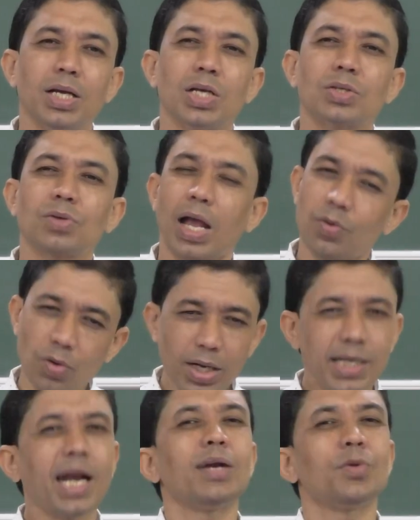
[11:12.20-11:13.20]
So, I will
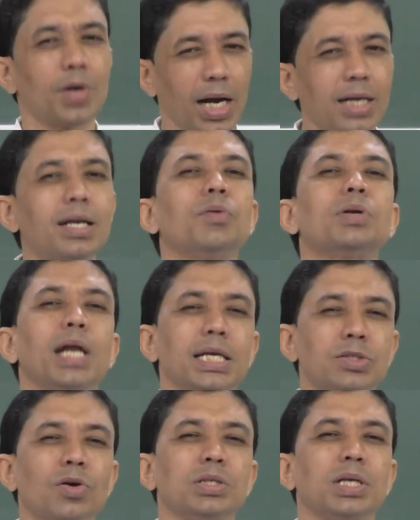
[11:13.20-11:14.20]
try to cut down
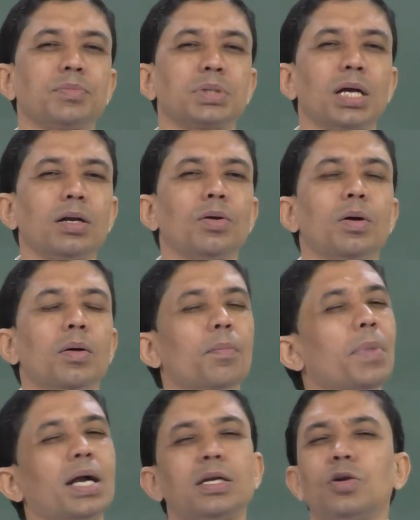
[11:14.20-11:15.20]
rice consumption
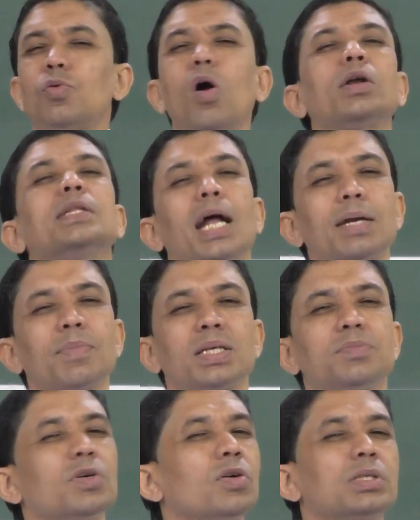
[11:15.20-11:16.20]
but not that
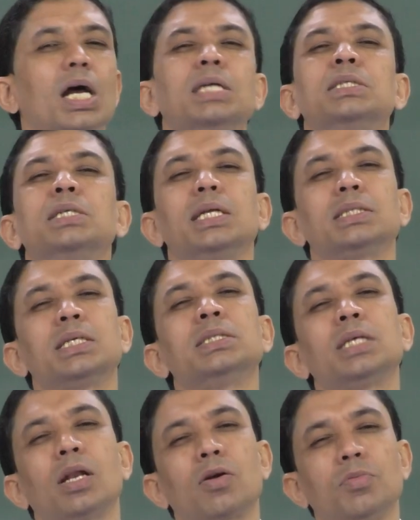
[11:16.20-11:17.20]
much because rice is an
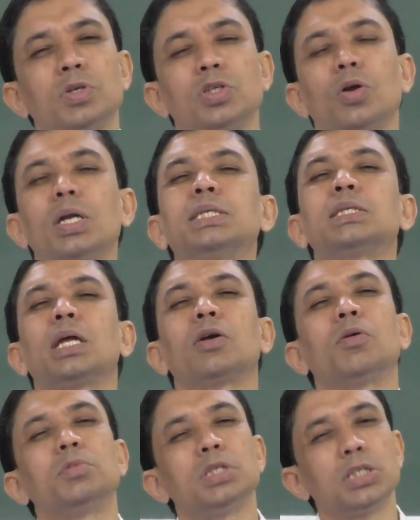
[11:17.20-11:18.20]
essential commodity or necessary
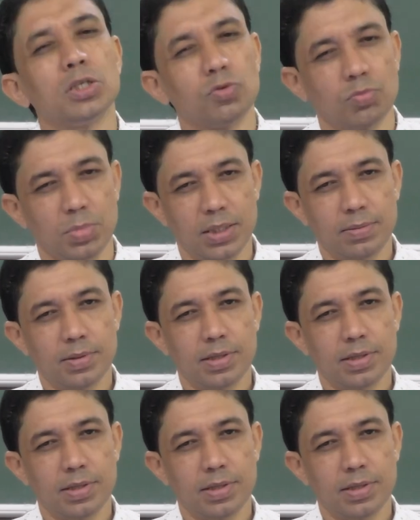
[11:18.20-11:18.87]
commodity to me.